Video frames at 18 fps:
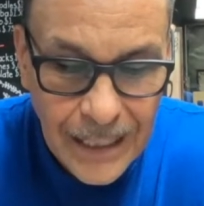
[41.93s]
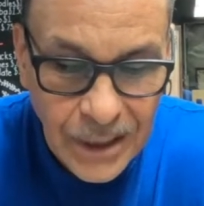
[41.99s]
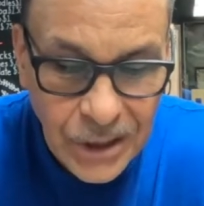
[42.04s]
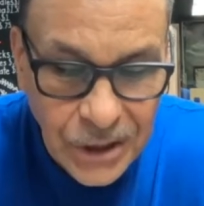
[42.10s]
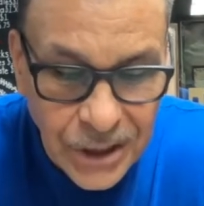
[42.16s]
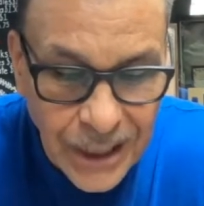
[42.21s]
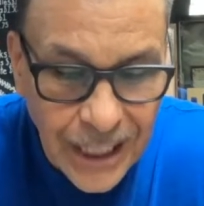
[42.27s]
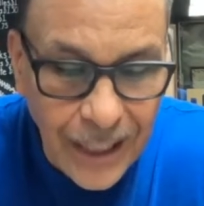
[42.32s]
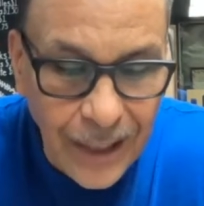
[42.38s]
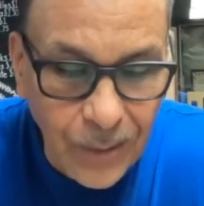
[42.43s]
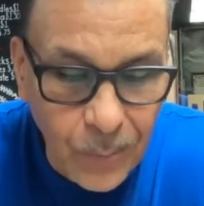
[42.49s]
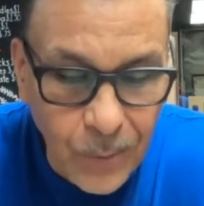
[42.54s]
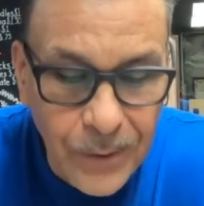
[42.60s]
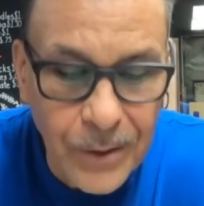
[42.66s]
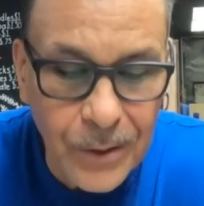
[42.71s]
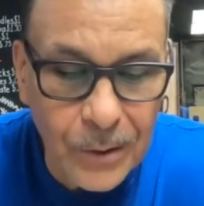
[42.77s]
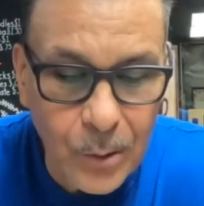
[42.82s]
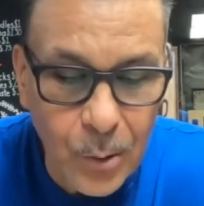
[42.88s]
Share
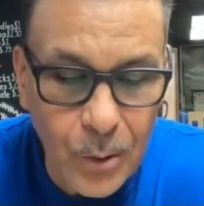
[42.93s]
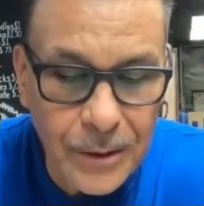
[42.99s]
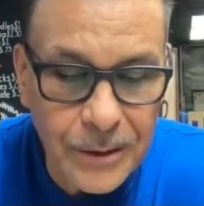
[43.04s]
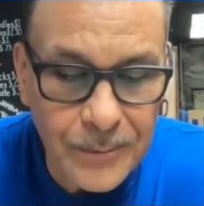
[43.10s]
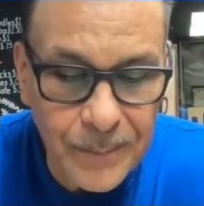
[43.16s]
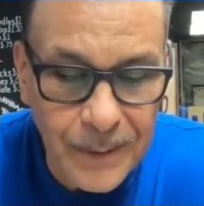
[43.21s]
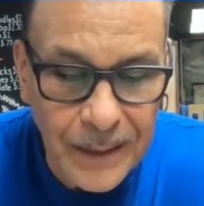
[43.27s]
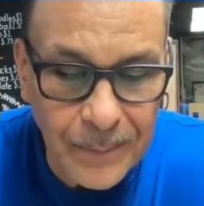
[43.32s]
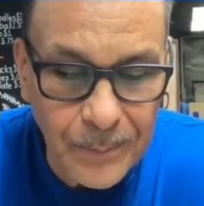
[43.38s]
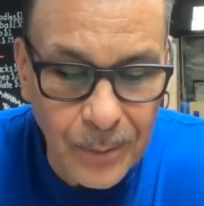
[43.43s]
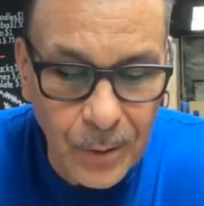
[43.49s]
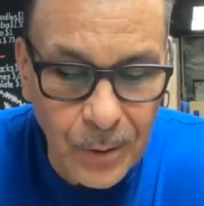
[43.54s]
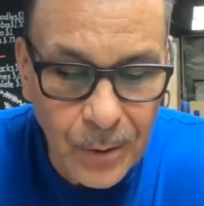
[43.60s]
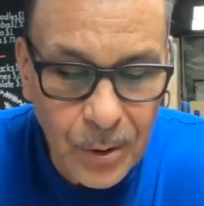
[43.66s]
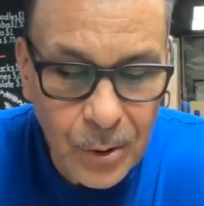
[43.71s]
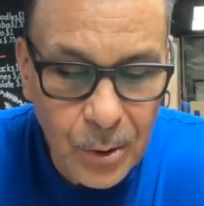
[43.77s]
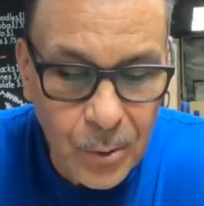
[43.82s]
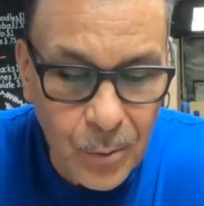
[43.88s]
with the Lord's
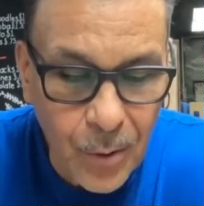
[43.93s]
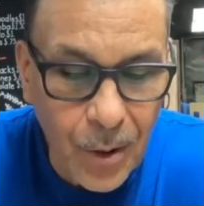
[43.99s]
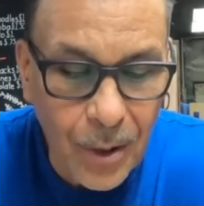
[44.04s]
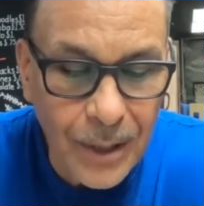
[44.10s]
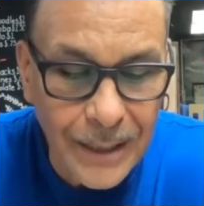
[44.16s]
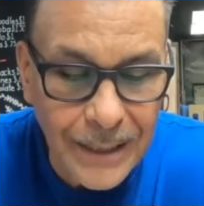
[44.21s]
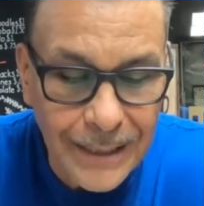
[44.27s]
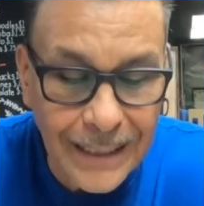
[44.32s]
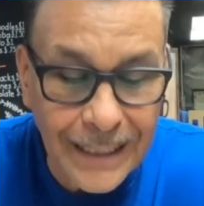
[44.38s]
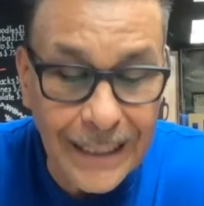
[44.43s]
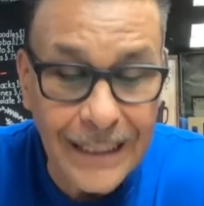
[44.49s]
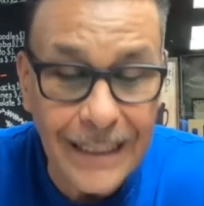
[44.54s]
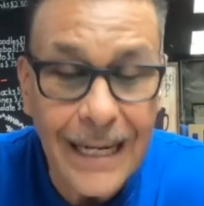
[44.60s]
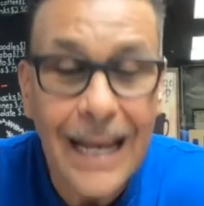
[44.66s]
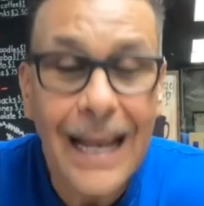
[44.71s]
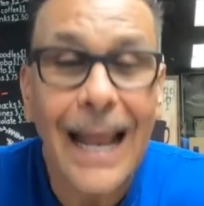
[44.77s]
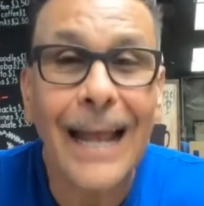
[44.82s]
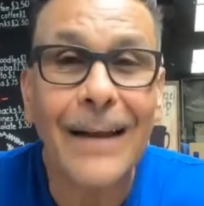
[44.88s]
people who are in need
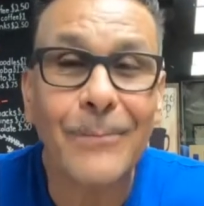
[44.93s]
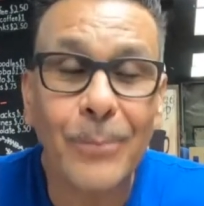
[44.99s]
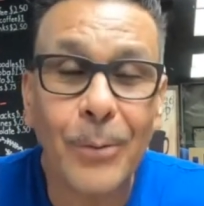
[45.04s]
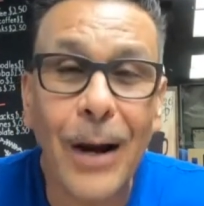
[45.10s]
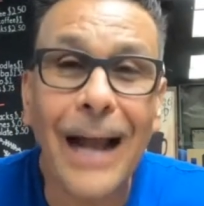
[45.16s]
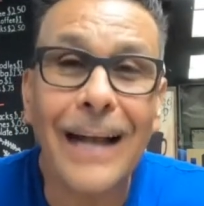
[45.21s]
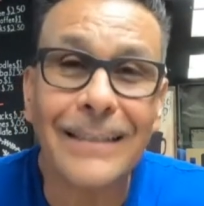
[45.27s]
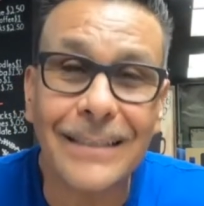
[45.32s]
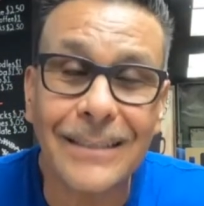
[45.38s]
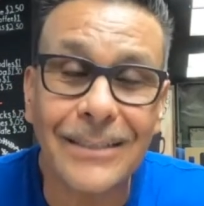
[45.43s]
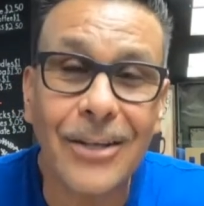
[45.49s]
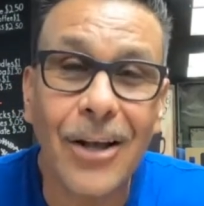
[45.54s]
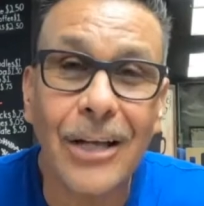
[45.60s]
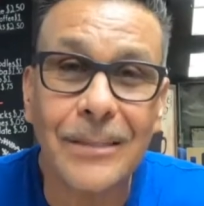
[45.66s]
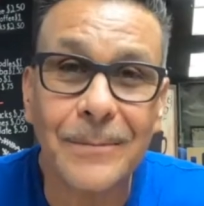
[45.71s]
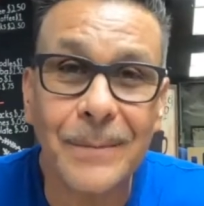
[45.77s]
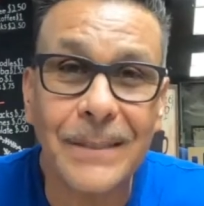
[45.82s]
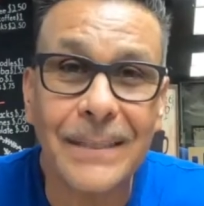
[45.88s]
and practice
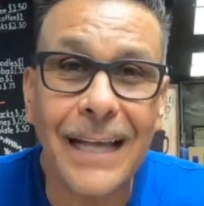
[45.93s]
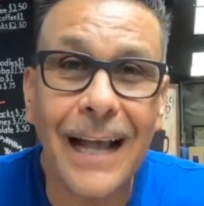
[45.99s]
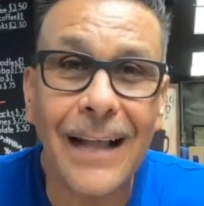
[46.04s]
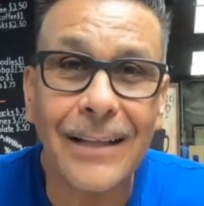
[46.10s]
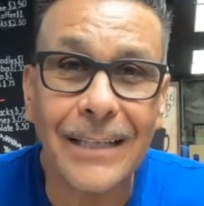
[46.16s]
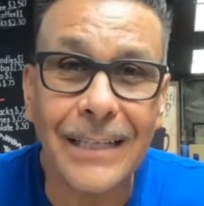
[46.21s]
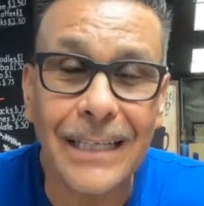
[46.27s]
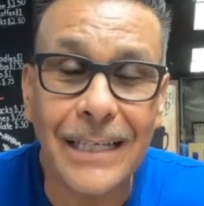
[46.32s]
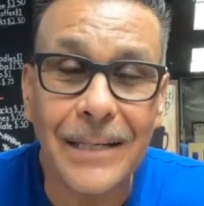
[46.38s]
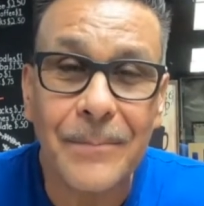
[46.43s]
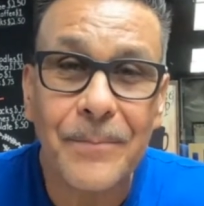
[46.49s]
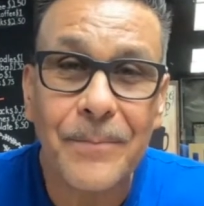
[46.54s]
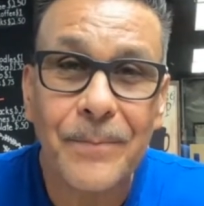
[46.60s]
hospitality."